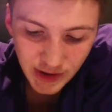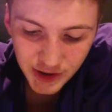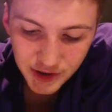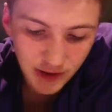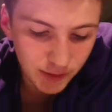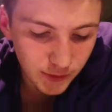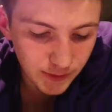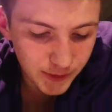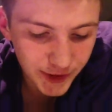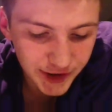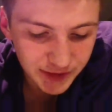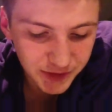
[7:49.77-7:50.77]
Double
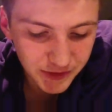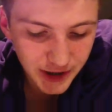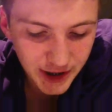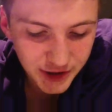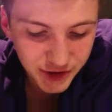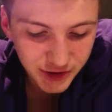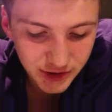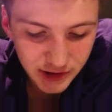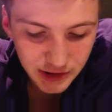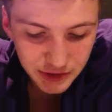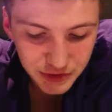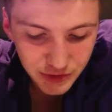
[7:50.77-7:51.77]
replacement reactions are
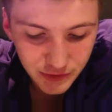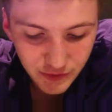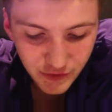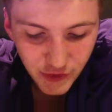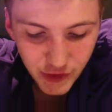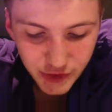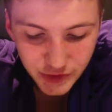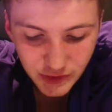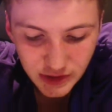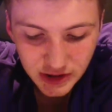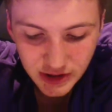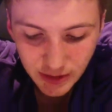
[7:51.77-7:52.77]
also referred to
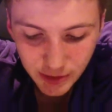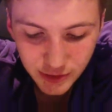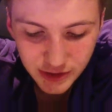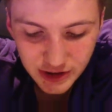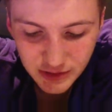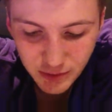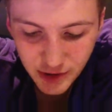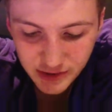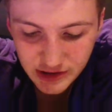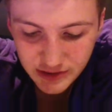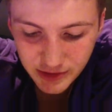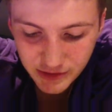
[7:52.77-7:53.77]
as double
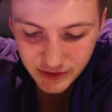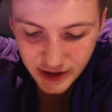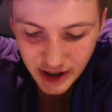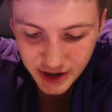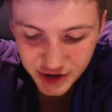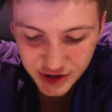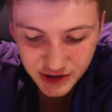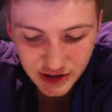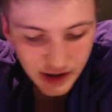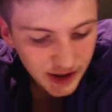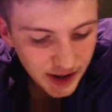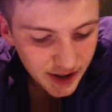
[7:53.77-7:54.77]
displacement reactions.
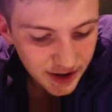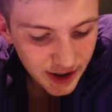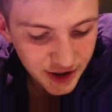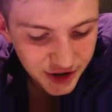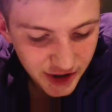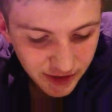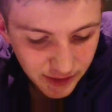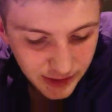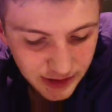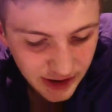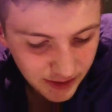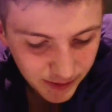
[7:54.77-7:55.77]
They generally
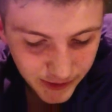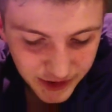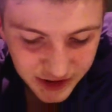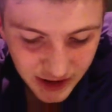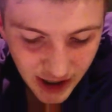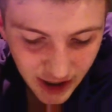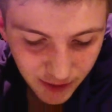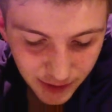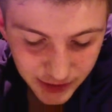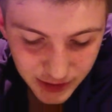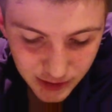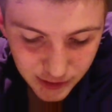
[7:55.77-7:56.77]
take place in
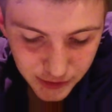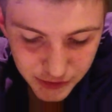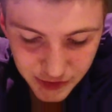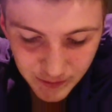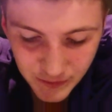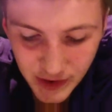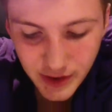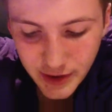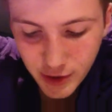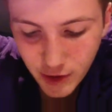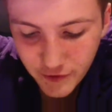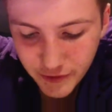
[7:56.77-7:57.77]
aqueous solution and
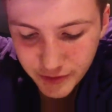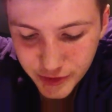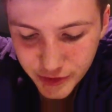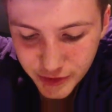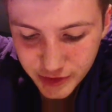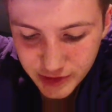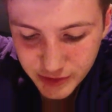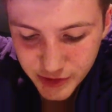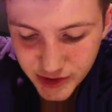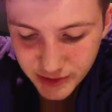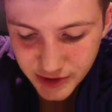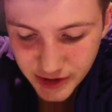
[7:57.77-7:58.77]
often produce a
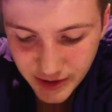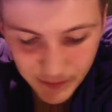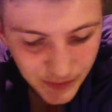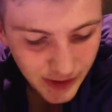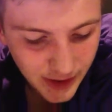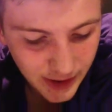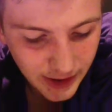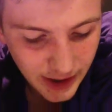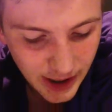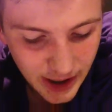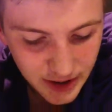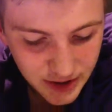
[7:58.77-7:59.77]
precipitate, a
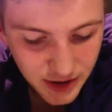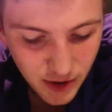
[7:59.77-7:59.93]
gas,